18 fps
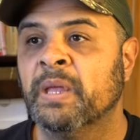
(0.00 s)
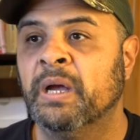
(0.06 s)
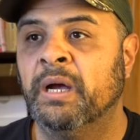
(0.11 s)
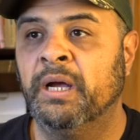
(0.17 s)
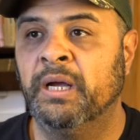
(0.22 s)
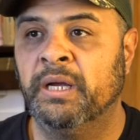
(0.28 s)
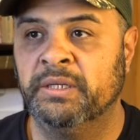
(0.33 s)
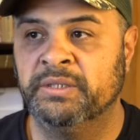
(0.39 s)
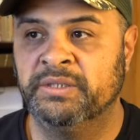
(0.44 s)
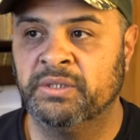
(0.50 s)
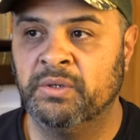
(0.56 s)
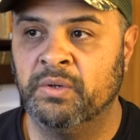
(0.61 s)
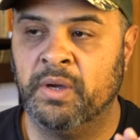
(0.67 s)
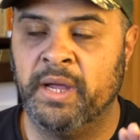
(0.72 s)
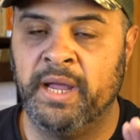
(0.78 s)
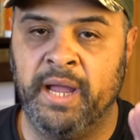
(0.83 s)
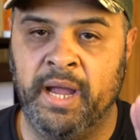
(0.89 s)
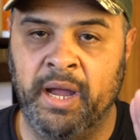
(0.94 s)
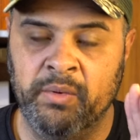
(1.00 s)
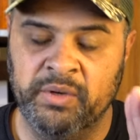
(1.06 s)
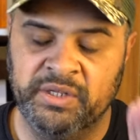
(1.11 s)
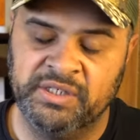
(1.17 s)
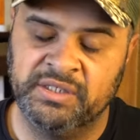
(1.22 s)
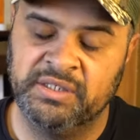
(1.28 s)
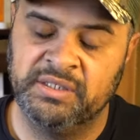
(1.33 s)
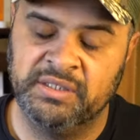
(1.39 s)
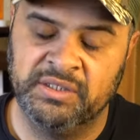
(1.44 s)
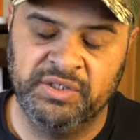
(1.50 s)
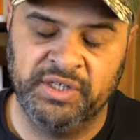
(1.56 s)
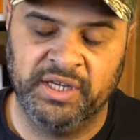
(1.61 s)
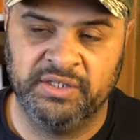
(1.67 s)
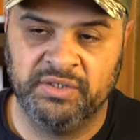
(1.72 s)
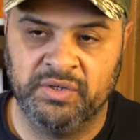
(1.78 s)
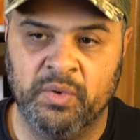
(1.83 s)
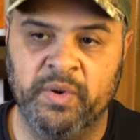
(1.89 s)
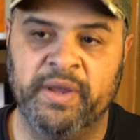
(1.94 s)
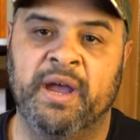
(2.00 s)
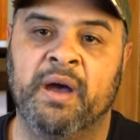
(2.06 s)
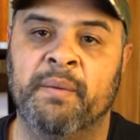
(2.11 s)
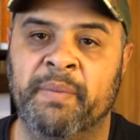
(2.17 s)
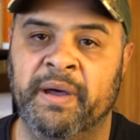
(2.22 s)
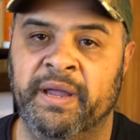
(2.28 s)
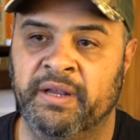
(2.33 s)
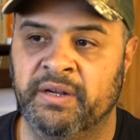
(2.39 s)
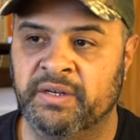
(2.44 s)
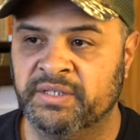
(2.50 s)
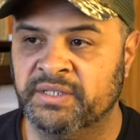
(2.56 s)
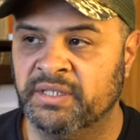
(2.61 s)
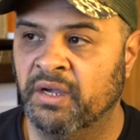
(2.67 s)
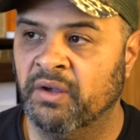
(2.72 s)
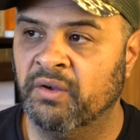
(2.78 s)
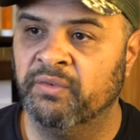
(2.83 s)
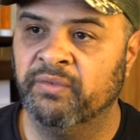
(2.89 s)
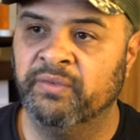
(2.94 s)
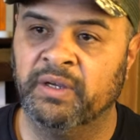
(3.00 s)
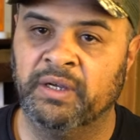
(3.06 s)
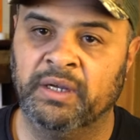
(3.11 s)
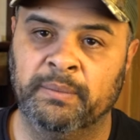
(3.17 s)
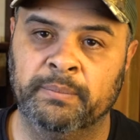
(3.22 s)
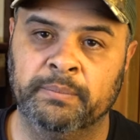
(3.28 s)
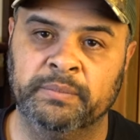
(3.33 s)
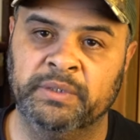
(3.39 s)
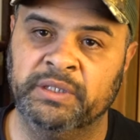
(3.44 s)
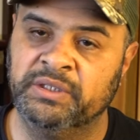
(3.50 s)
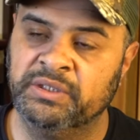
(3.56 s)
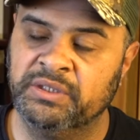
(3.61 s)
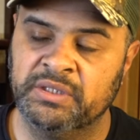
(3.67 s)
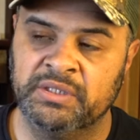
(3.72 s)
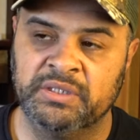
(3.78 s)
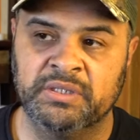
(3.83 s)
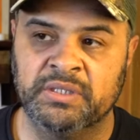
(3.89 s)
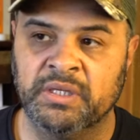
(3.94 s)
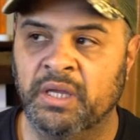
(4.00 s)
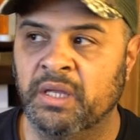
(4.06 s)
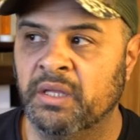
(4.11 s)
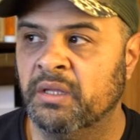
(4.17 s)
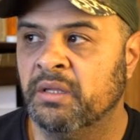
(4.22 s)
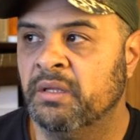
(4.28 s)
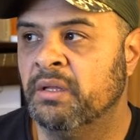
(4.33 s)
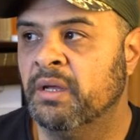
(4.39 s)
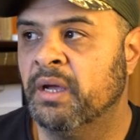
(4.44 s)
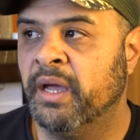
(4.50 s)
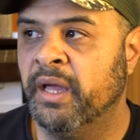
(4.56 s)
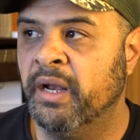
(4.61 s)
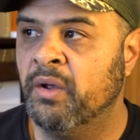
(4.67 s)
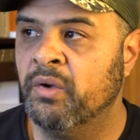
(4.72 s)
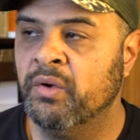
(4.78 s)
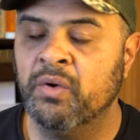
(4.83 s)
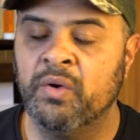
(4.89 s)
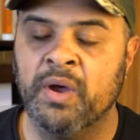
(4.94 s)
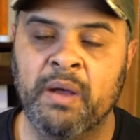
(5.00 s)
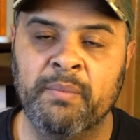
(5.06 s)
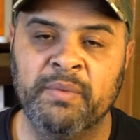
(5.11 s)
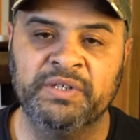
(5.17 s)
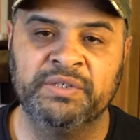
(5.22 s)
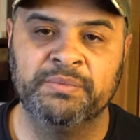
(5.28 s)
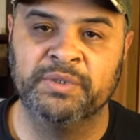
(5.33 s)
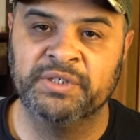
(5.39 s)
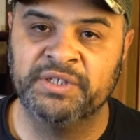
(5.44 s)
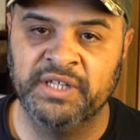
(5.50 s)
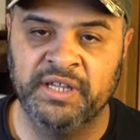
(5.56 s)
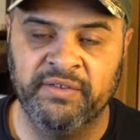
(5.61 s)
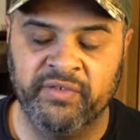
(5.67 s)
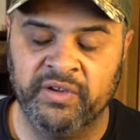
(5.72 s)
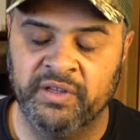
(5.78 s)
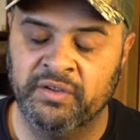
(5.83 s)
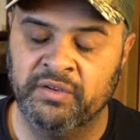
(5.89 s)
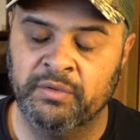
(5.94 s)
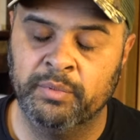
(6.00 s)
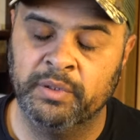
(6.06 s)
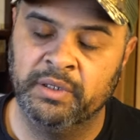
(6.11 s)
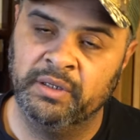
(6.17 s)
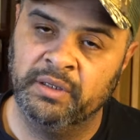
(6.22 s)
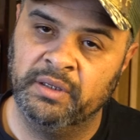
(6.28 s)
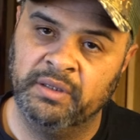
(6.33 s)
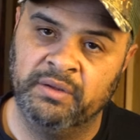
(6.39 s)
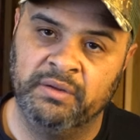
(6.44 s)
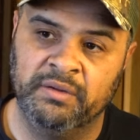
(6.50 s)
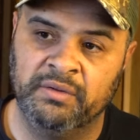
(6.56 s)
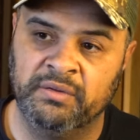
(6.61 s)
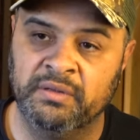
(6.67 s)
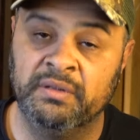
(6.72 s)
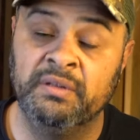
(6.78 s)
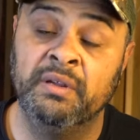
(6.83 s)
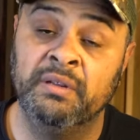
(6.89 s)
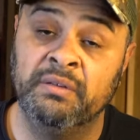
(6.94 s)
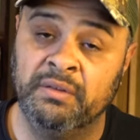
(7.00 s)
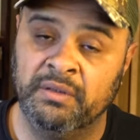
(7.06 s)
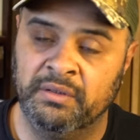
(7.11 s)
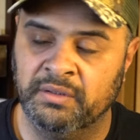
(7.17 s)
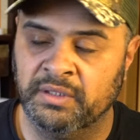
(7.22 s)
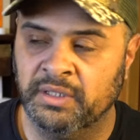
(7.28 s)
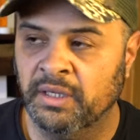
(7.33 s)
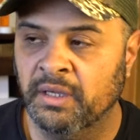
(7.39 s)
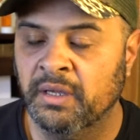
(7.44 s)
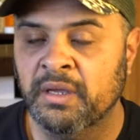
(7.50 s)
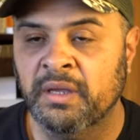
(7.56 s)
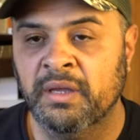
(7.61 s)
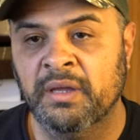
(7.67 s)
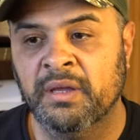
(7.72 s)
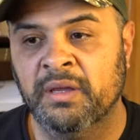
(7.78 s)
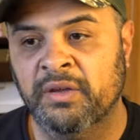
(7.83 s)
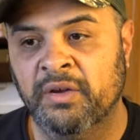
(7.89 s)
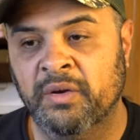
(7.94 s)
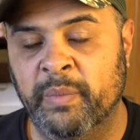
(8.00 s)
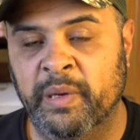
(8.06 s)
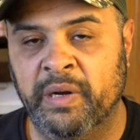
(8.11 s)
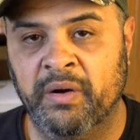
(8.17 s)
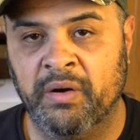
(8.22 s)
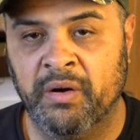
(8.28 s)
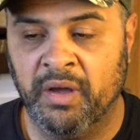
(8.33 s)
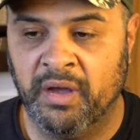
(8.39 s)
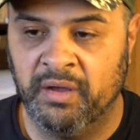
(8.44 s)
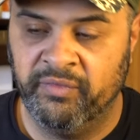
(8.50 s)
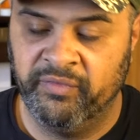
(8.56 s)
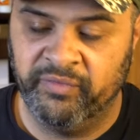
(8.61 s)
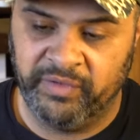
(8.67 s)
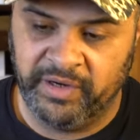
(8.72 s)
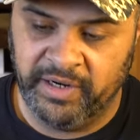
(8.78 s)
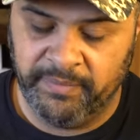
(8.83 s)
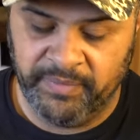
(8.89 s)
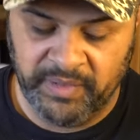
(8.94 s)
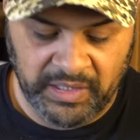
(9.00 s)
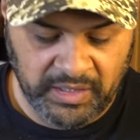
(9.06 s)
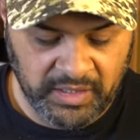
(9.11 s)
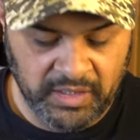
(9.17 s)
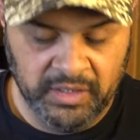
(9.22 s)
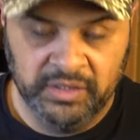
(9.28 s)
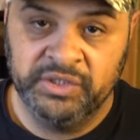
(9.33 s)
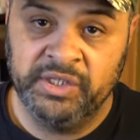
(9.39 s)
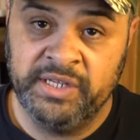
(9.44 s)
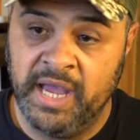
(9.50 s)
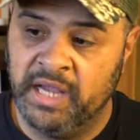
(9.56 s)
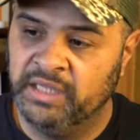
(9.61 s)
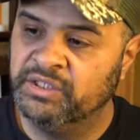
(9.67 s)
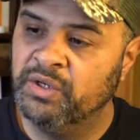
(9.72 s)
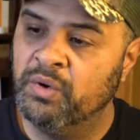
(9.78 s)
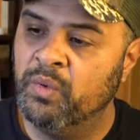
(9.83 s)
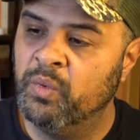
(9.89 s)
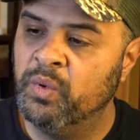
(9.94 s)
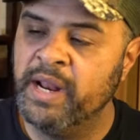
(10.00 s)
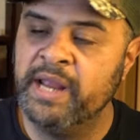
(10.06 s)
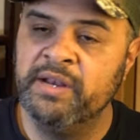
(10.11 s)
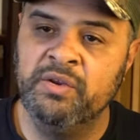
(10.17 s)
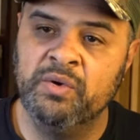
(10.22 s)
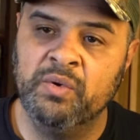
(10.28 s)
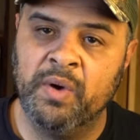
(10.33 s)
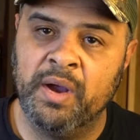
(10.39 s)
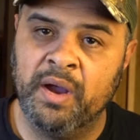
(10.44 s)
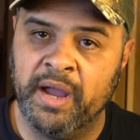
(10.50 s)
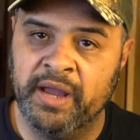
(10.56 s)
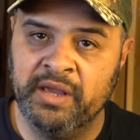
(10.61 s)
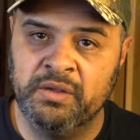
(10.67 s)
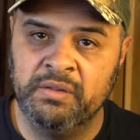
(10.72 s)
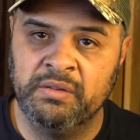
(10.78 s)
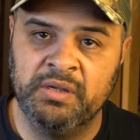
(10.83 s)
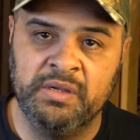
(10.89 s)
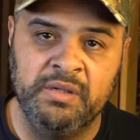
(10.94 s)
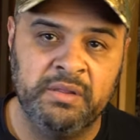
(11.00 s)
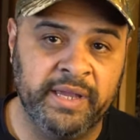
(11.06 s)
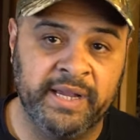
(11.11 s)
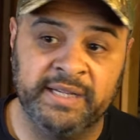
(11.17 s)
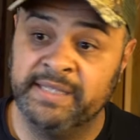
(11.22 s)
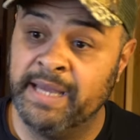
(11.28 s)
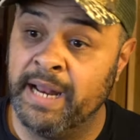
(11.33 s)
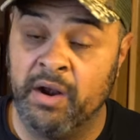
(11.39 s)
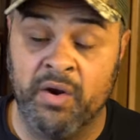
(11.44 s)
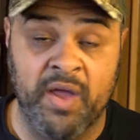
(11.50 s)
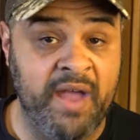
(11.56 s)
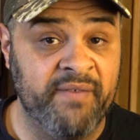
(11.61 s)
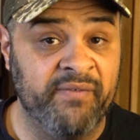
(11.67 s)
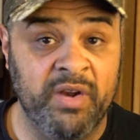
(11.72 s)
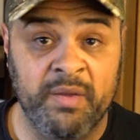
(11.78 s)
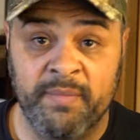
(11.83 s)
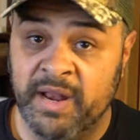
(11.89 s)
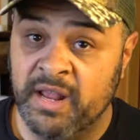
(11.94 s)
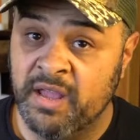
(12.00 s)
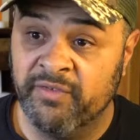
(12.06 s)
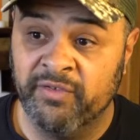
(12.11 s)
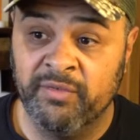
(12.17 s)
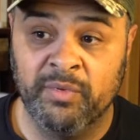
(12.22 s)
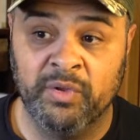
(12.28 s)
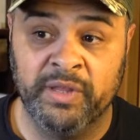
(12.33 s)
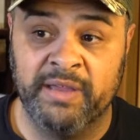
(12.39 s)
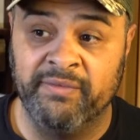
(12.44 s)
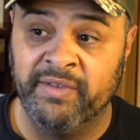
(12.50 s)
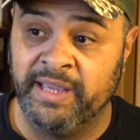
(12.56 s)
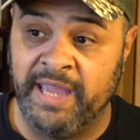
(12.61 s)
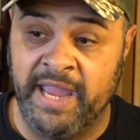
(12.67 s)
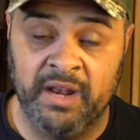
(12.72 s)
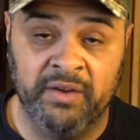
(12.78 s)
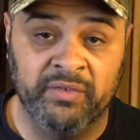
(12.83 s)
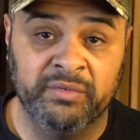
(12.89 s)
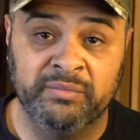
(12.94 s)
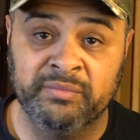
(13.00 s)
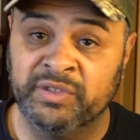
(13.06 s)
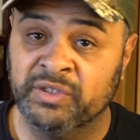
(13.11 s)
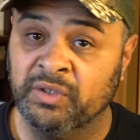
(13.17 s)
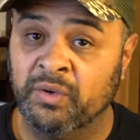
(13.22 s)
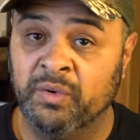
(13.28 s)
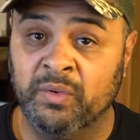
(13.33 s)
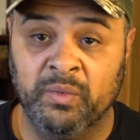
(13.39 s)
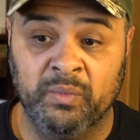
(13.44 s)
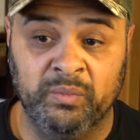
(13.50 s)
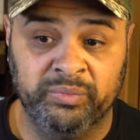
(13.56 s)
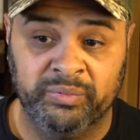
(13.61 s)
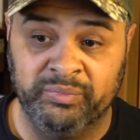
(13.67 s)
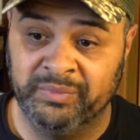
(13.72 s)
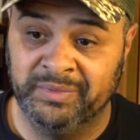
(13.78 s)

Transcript: uh, so I, I, would just suggest going out by yourself um, it's just i don't know how much more safe it is but it, it just statistically you're better off, right? So yeah, so when I do go out, I use these. Like I said, I don't have very many of them. I only have like eight of them, so